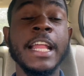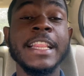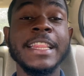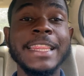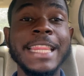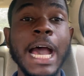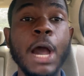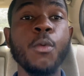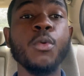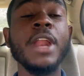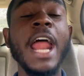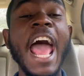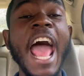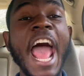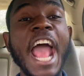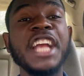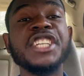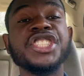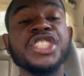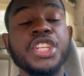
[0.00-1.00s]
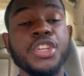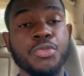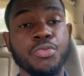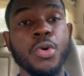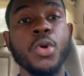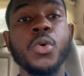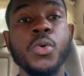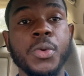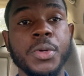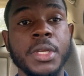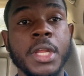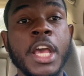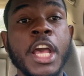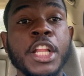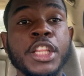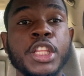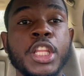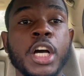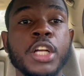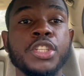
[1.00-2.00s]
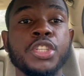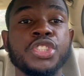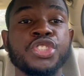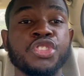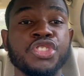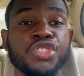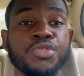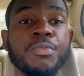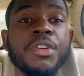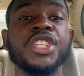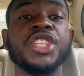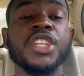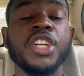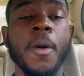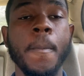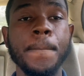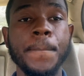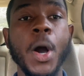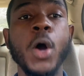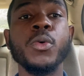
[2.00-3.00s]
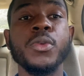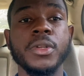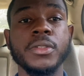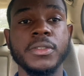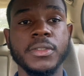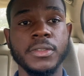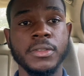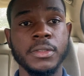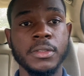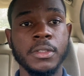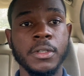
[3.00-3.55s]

that would actually ruin the transmission components.